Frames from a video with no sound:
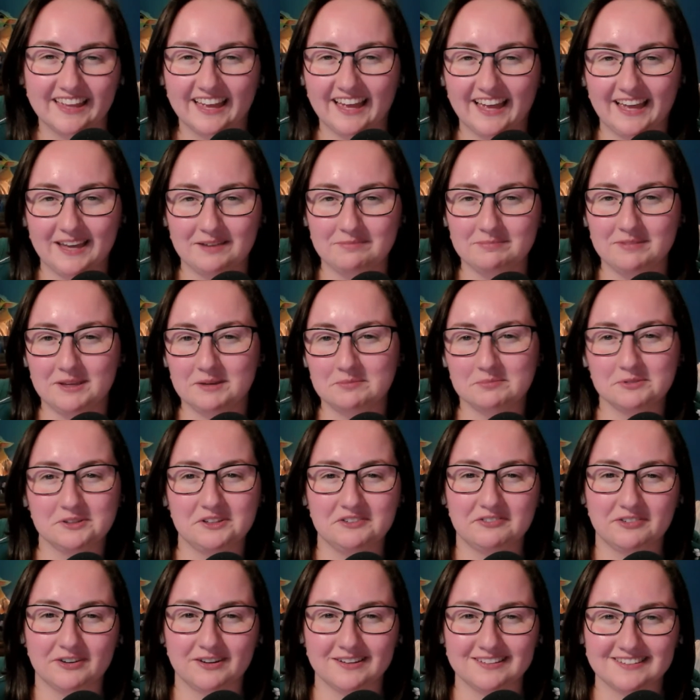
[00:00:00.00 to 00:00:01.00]
I'm
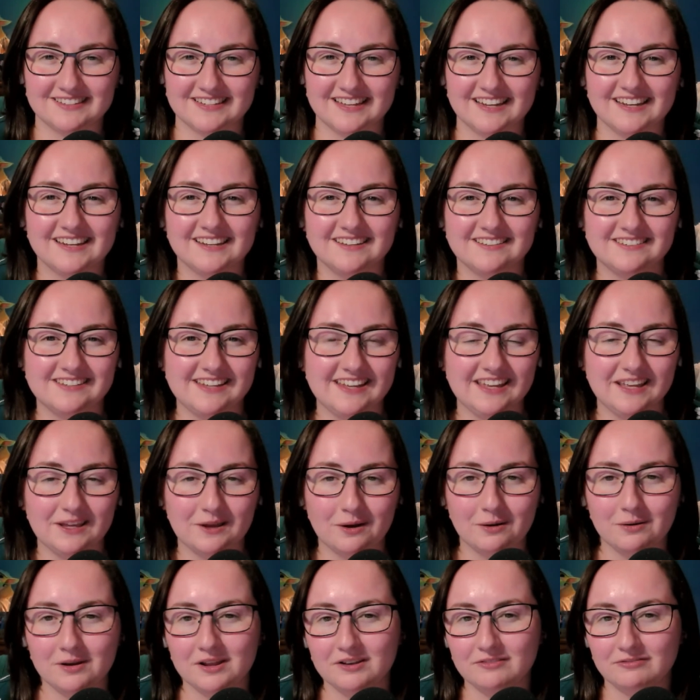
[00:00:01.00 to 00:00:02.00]
Kimberly Ferguson, C
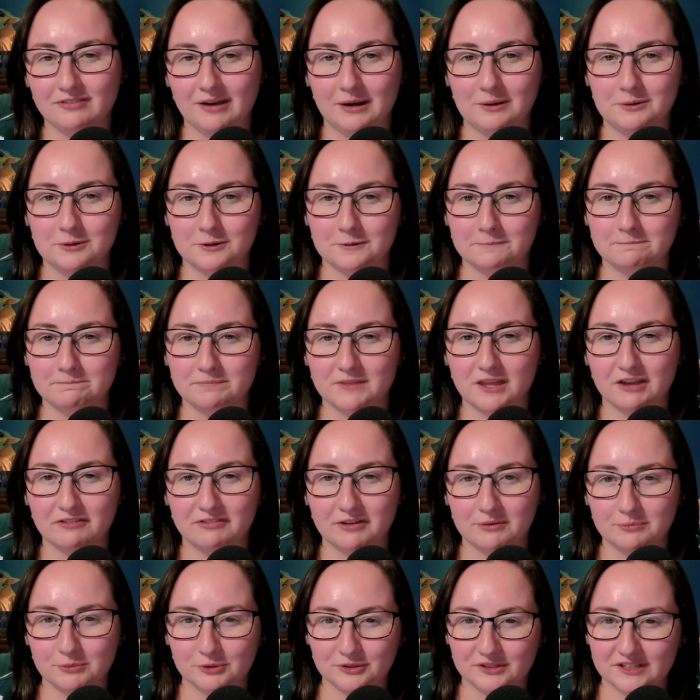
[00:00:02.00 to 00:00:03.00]
E O and founder of
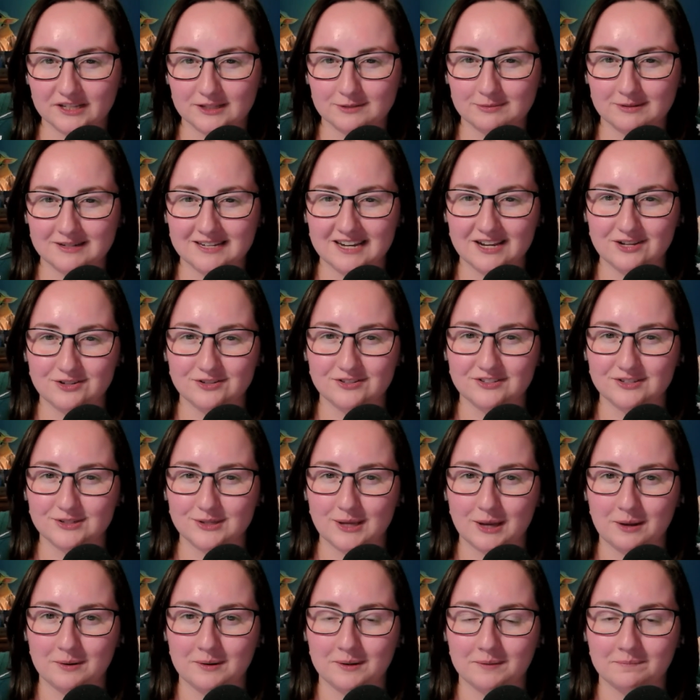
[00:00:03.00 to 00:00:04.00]
Emerald Expectations
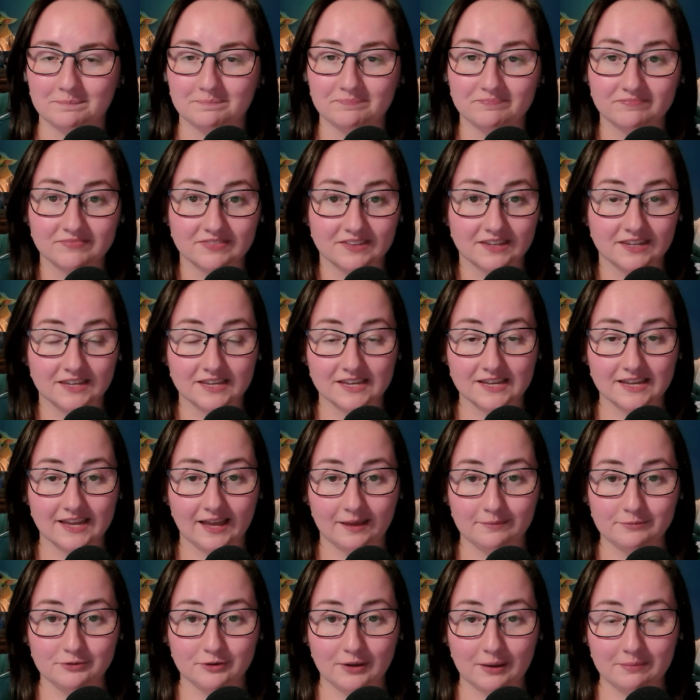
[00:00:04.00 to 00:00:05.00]
Accounting.
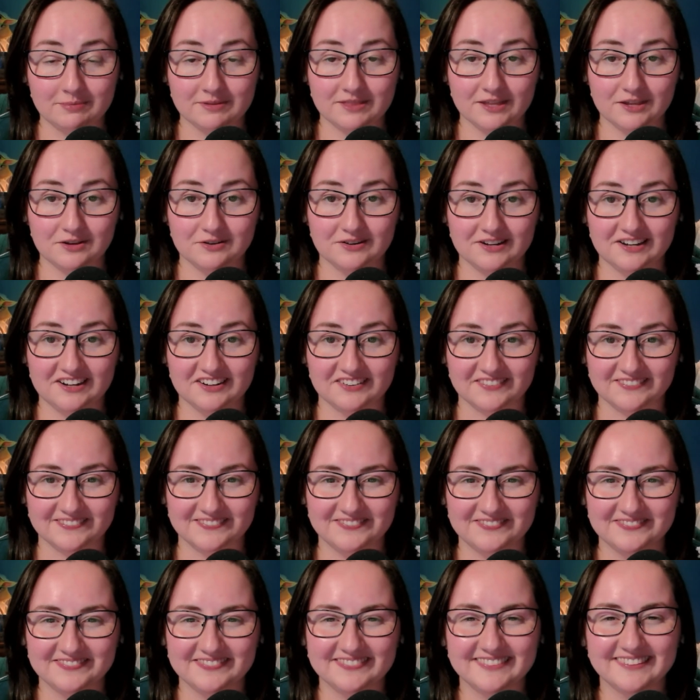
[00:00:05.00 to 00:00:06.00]
I'm so happy that you're here.
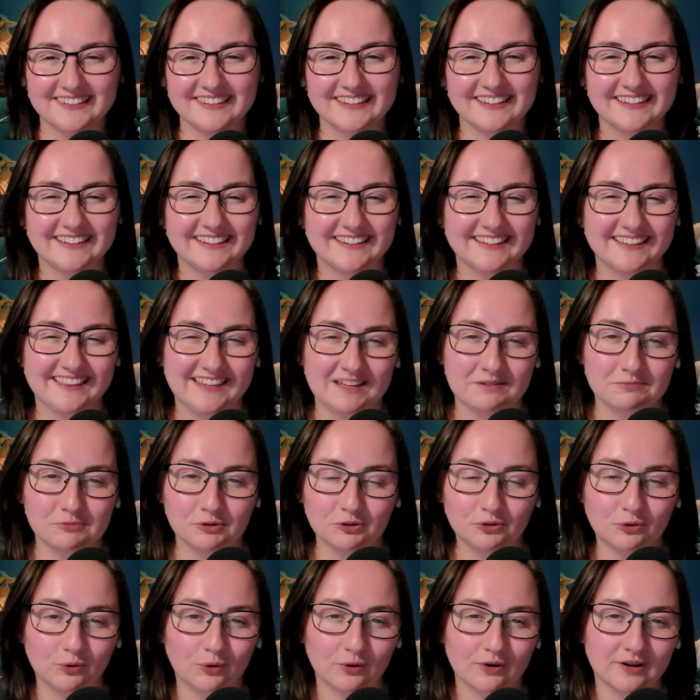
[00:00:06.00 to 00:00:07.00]
The
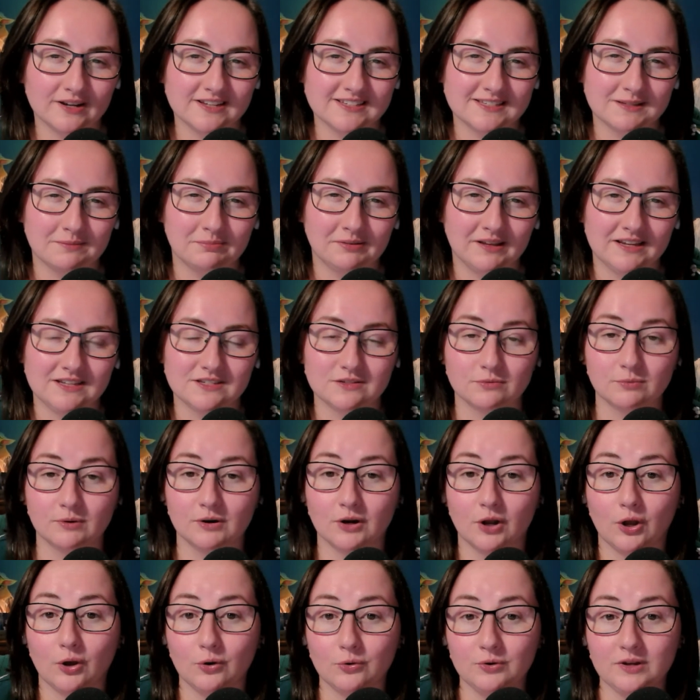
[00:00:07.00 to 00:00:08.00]
Emerald Corner is a place
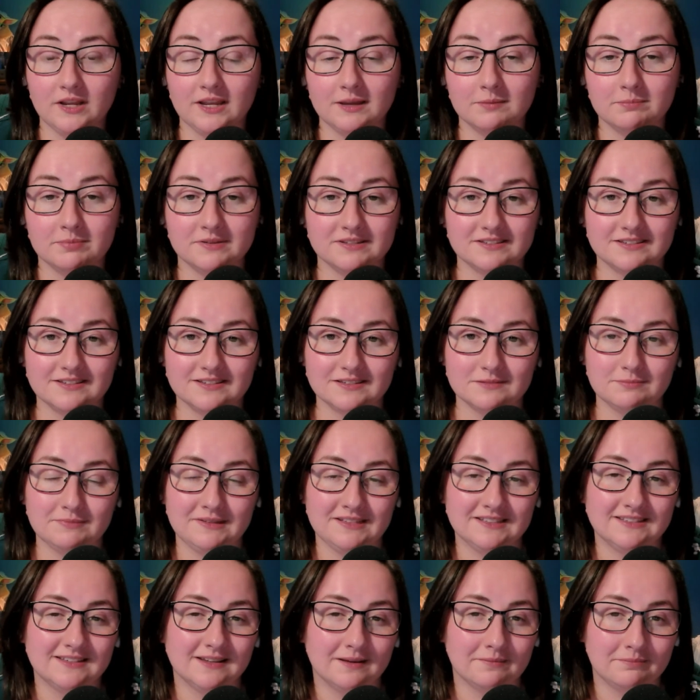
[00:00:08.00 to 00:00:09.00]
where owning a business
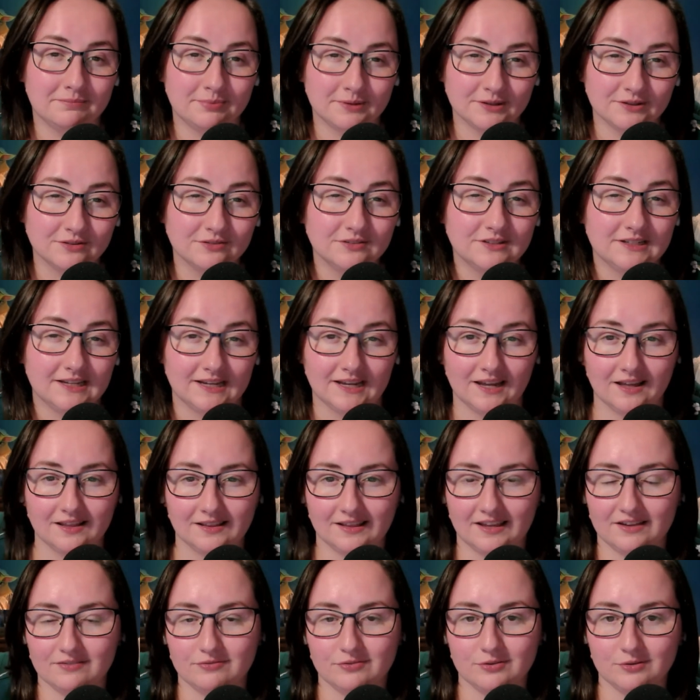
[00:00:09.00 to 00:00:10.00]
means building a
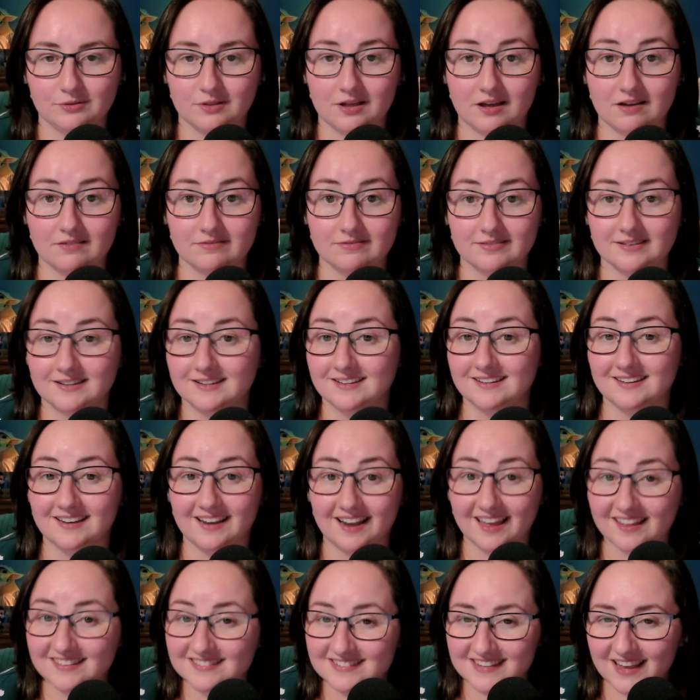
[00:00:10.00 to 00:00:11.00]
life you love,
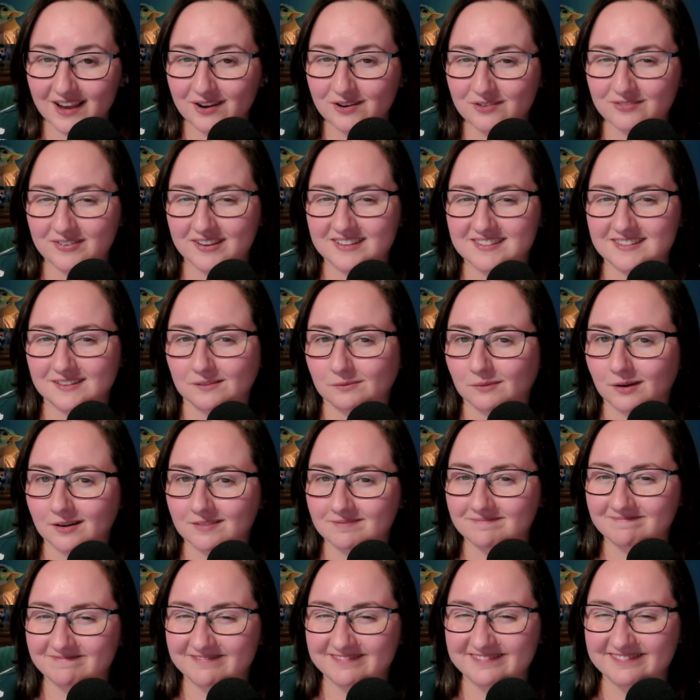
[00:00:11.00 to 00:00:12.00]
not sacrificing
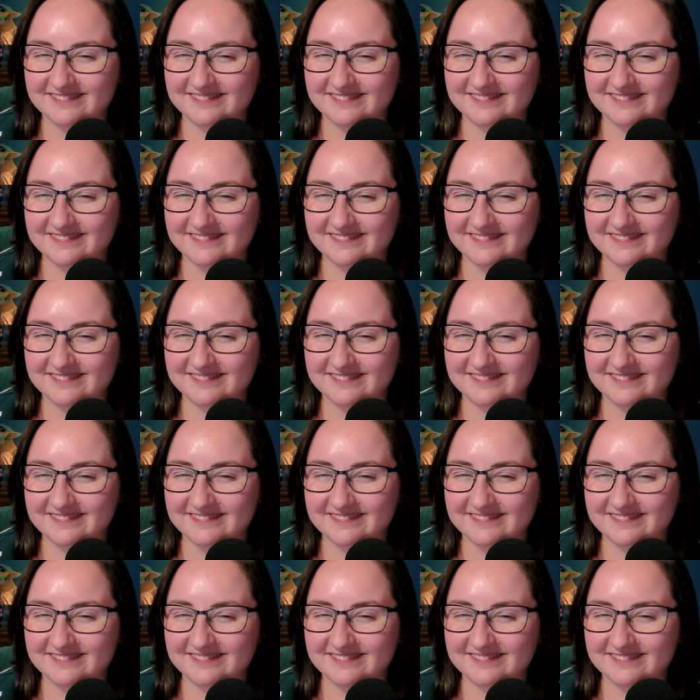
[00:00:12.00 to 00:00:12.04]
one.